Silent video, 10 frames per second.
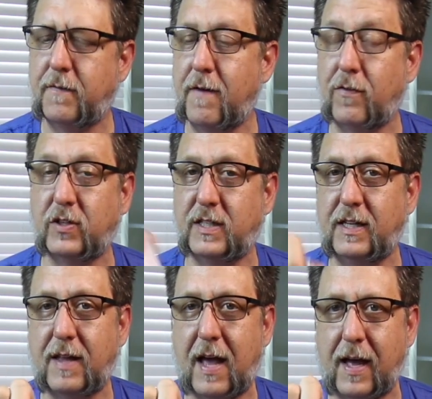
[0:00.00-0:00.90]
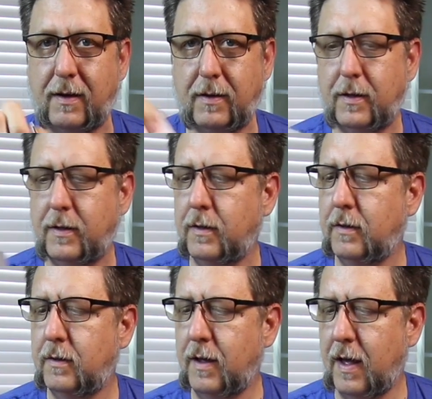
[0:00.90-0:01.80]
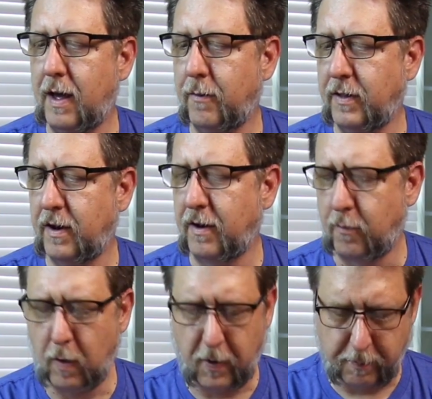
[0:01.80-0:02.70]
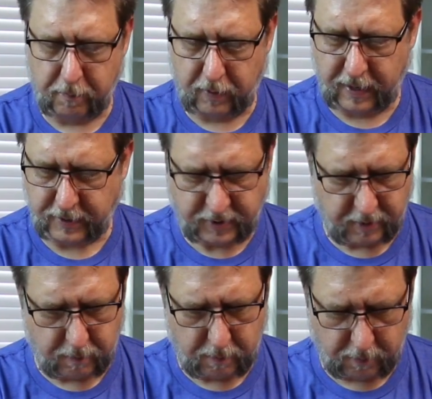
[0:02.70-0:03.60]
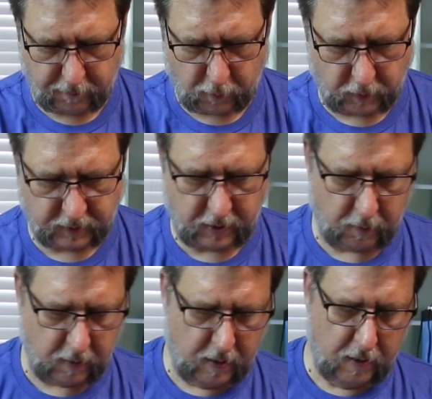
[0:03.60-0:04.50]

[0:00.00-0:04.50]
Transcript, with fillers: I've never seen that uh, with an aquarium plant shipment before, so